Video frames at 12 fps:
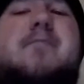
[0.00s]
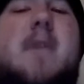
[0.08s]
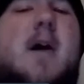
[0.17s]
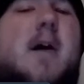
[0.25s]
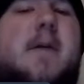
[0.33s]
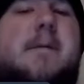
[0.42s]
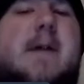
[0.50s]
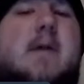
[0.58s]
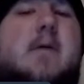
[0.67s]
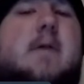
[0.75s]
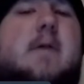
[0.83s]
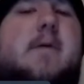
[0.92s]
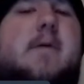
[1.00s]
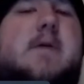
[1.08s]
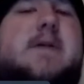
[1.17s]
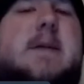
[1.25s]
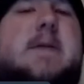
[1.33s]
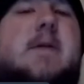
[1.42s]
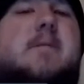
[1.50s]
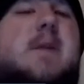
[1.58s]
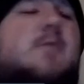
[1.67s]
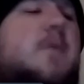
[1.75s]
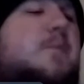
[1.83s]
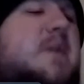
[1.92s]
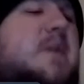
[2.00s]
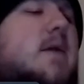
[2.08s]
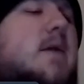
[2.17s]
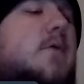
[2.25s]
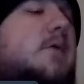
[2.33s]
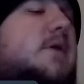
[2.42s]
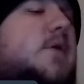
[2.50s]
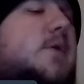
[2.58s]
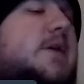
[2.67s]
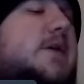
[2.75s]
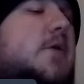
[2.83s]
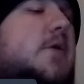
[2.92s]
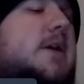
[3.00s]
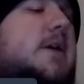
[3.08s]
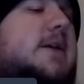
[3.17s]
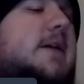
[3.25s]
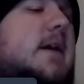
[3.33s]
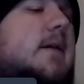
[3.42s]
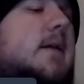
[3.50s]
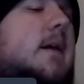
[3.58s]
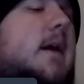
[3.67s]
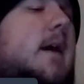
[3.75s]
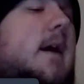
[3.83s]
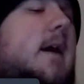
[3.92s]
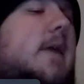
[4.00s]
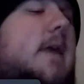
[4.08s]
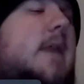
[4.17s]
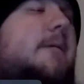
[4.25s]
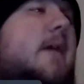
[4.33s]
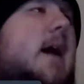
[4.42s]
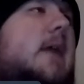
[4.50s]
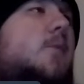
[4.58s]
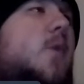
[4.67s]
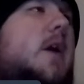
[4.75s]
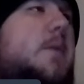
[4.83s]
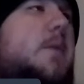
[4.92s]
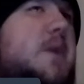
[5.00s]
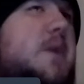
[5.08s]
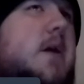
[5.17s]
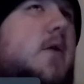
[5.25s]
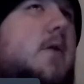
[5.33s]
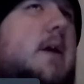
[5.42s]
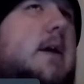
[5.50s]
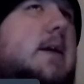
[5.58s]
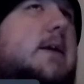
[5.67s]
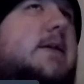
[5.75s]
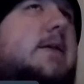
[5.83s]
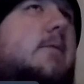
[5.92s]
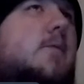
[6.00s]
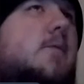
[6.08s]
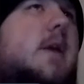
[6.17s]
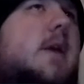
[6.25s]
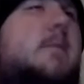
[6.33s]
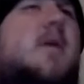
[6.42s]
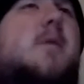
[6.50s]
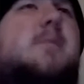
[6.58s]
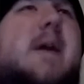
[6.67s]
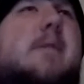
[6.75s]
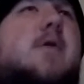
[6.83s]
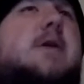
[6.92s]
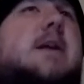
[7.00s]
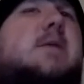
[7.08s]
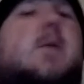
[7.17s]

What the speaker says: On the federal level, it seems to have been repealed to a certain extent. They define what a beer is, what a malt beverage is.